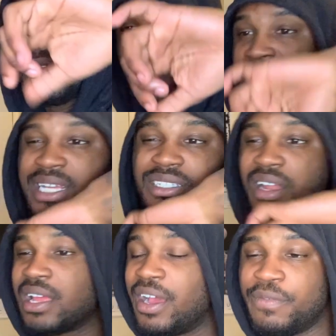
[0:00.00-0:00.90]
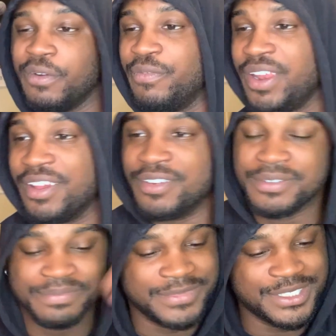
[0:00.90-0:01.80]
that's all I got for the video.
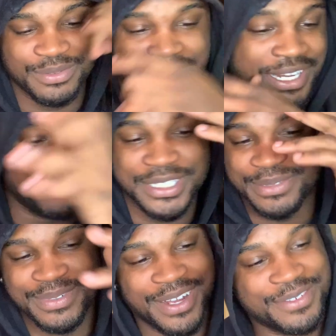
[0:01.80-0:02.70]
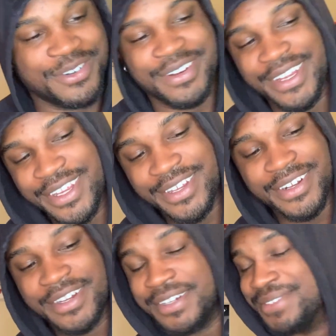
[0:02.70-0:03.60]
This one kind of pissed me off toward the
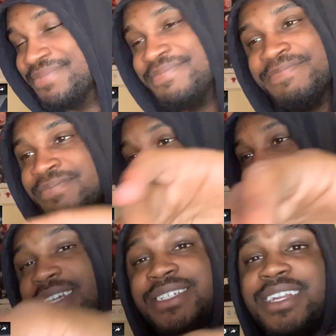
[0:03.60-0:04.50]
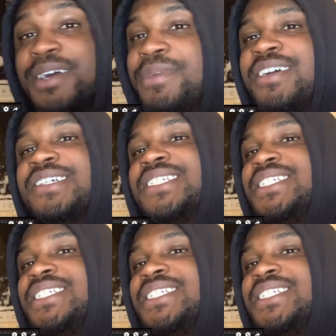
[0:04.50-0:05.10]
end. That's it. I'm out.